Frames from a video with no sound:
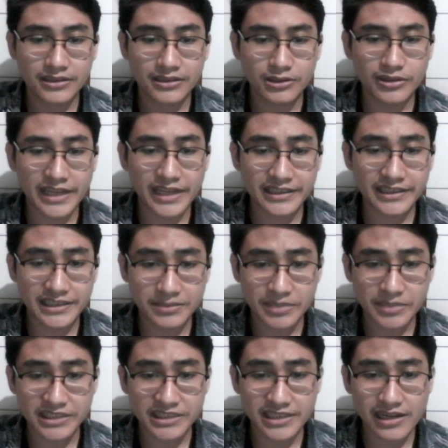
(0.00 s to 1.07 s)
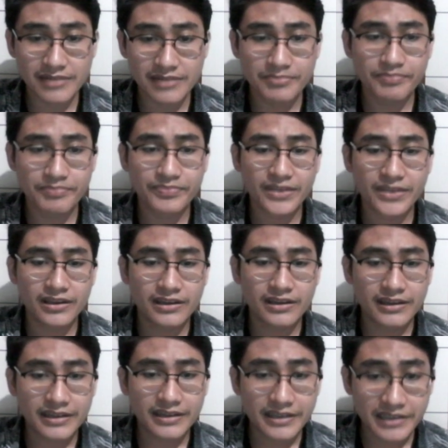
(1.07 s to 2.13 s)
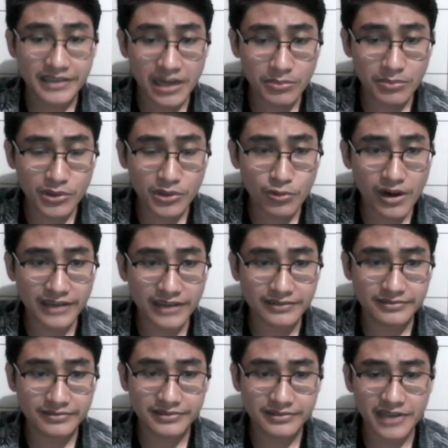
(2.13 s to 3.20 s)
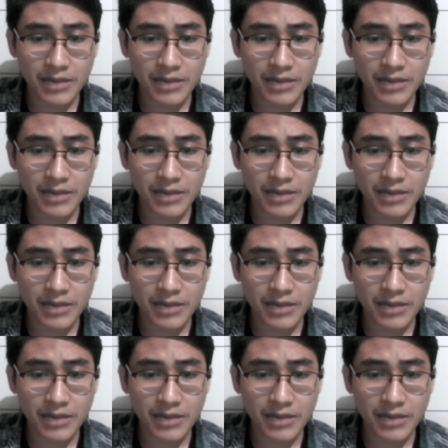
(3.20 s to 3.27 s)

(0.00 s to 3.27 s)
Look at this picture. Number 1,